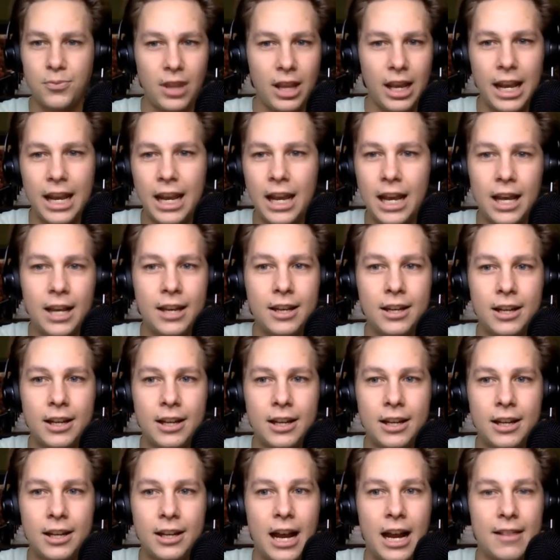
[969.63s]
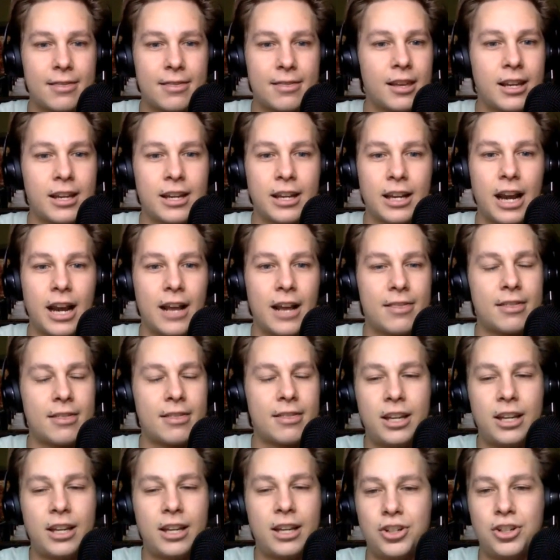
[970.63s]
And I think
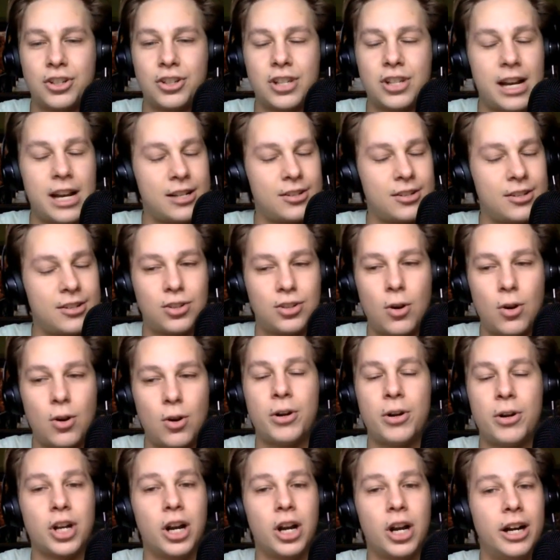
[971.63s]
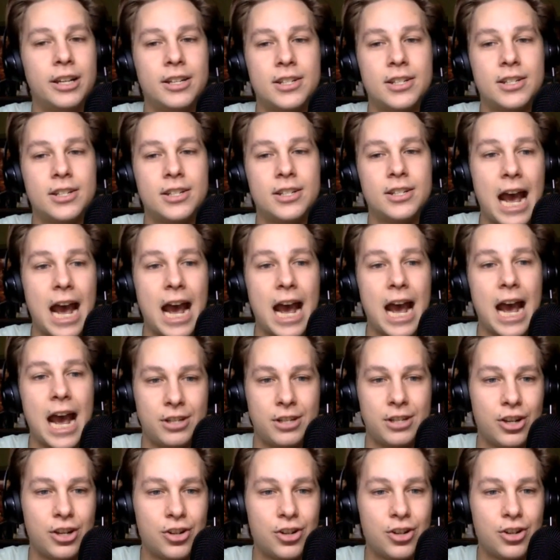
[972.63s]
he just has so much untapped
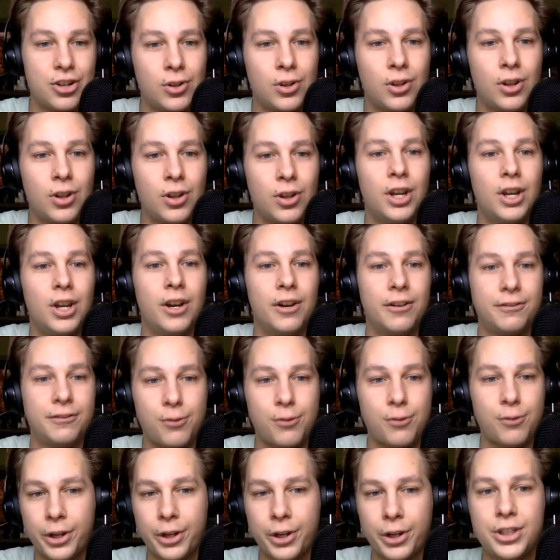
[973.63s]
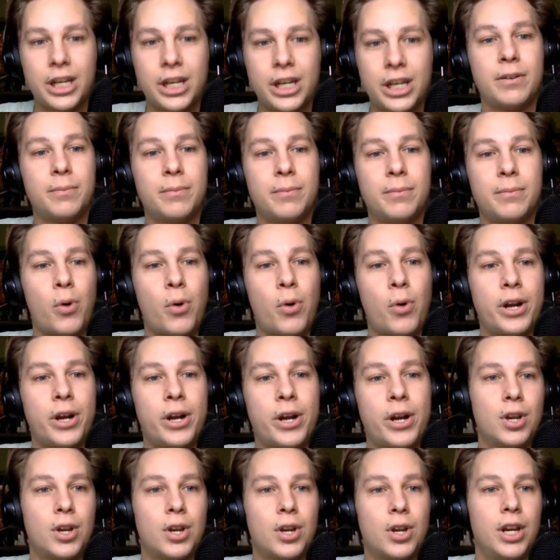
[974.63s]
potential. 47
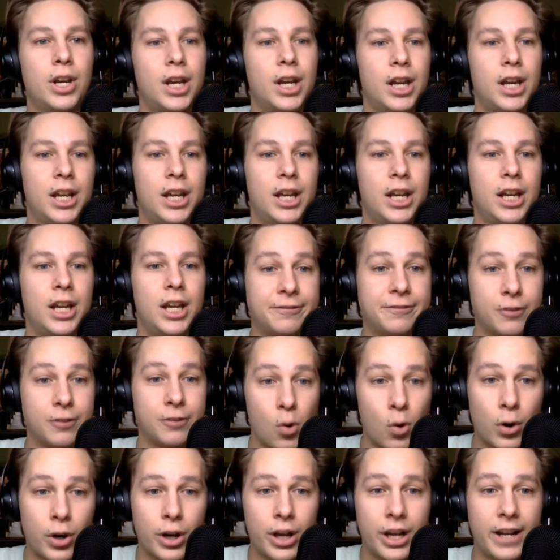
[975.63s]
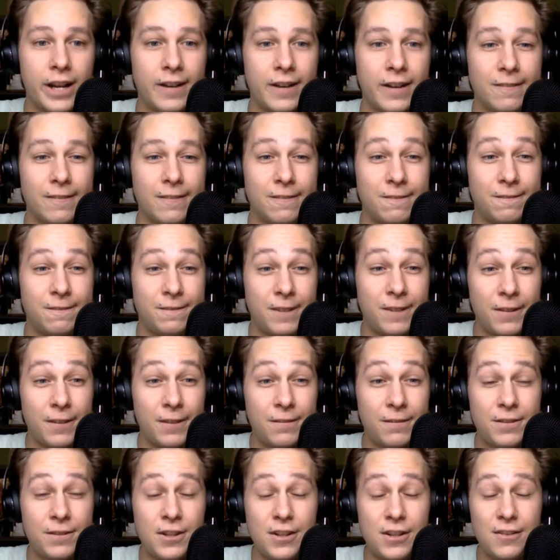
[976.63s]
points in Florida in
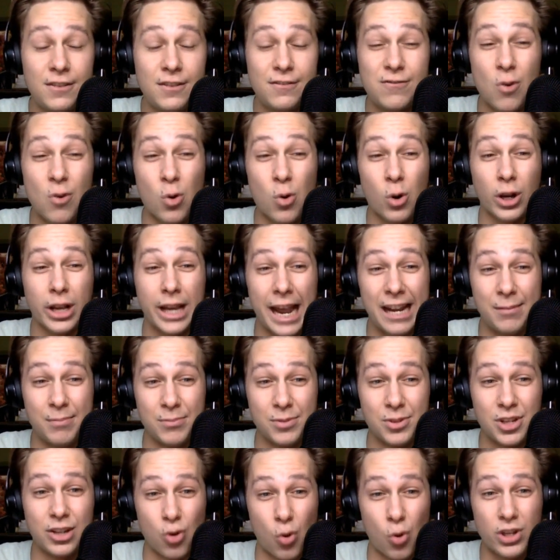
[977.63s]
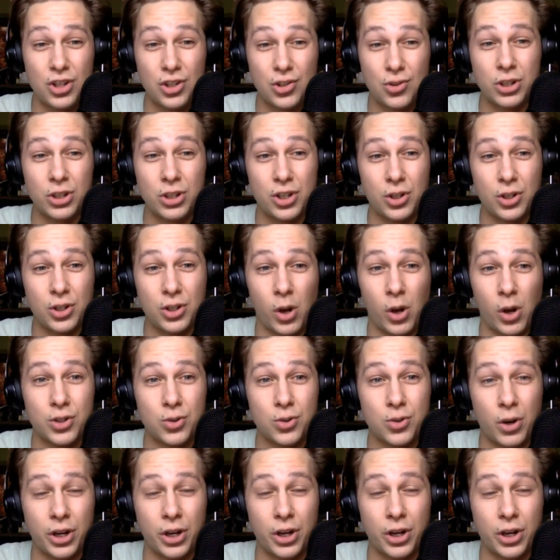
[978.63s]
54 games in
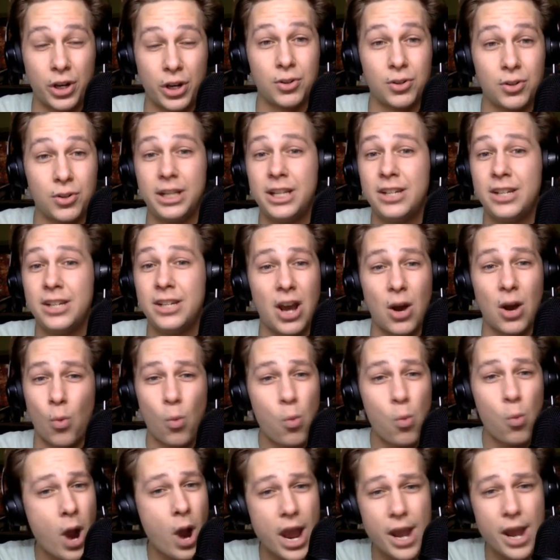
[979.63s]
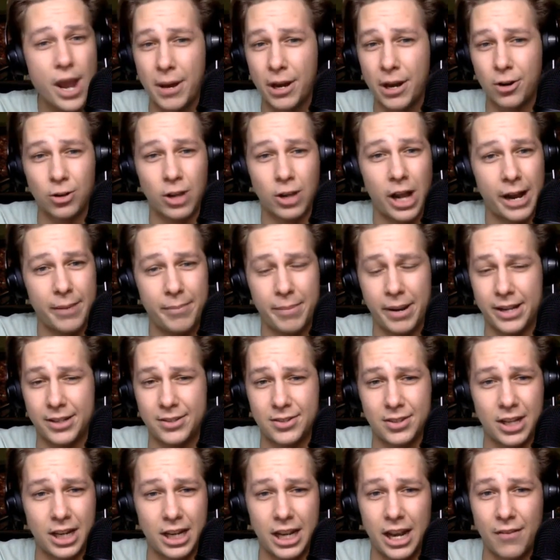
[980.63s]
2021-22. And he's got way better line
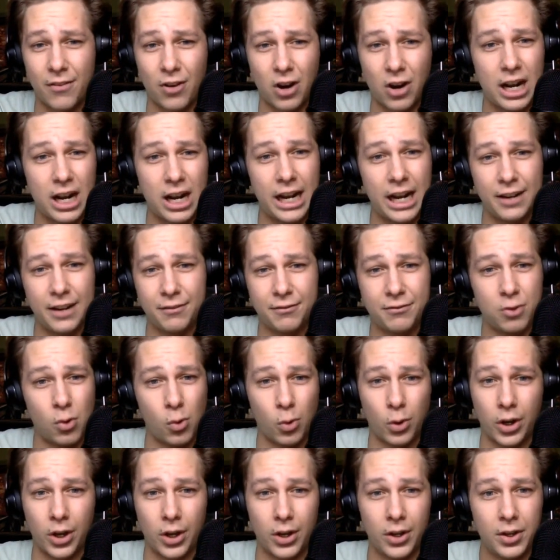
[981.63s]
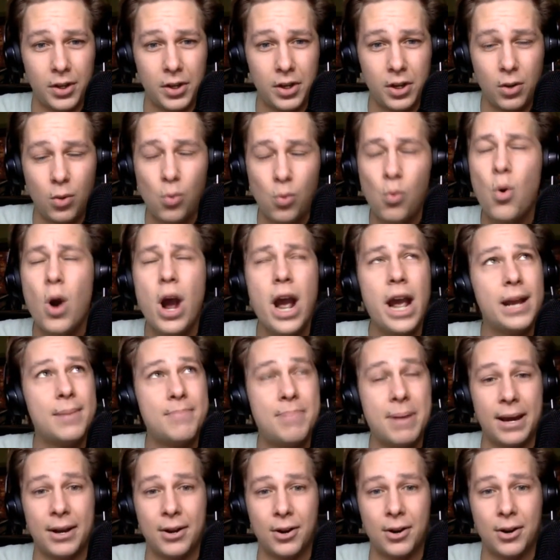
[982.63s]
mates than he ever had in Florida. Way
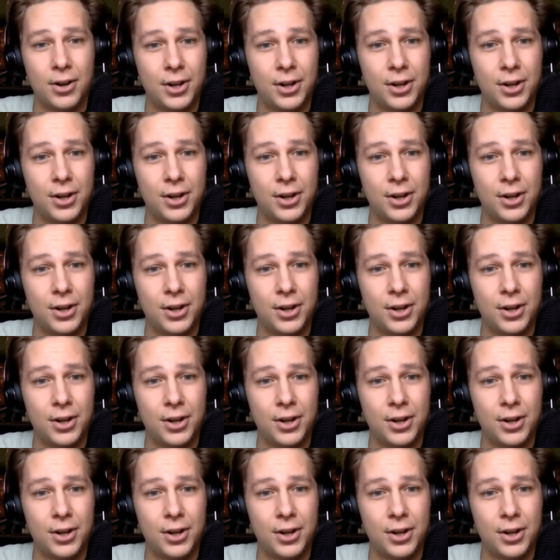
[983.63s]
better.